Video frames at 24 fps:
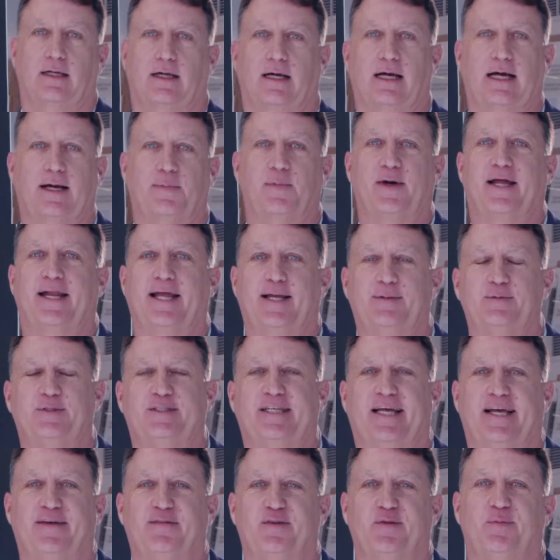Hi, my name's
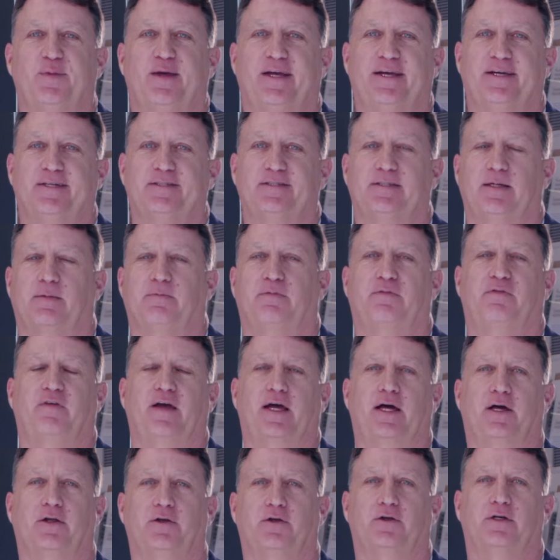David Bales. I'm
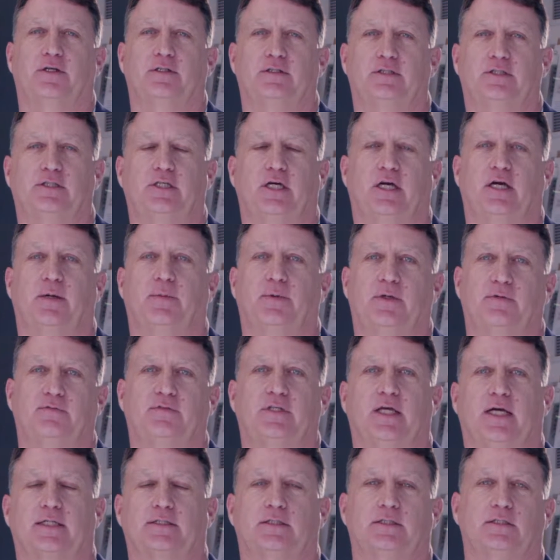founder and chairman
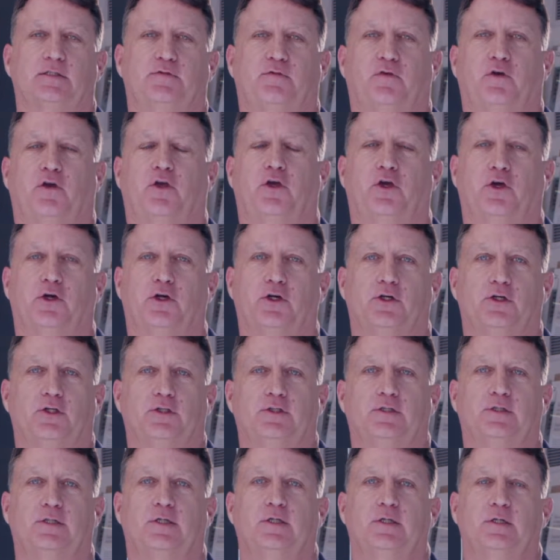of Texans for
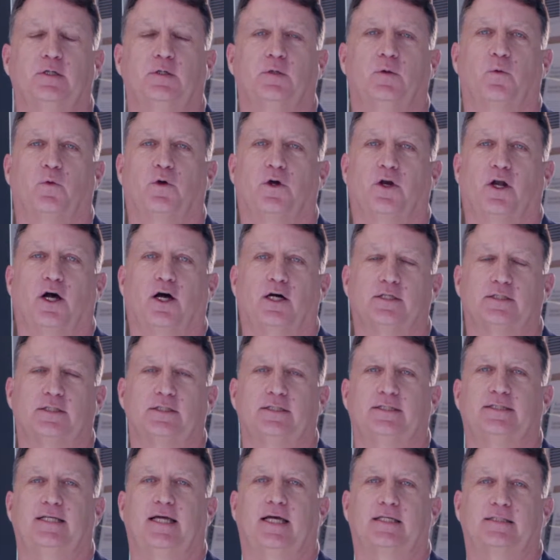Cures. We're an
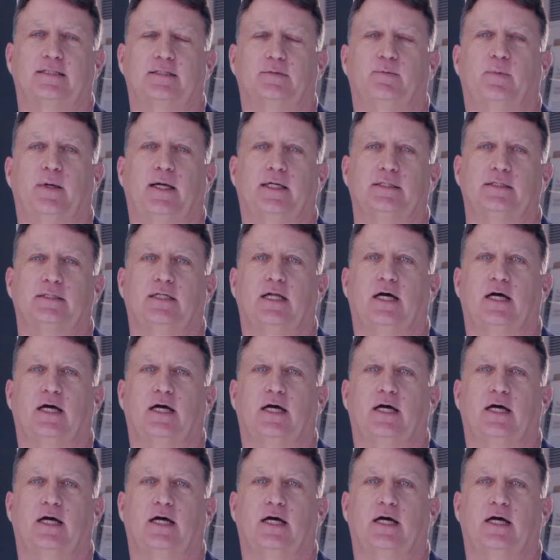Austin, Texas-based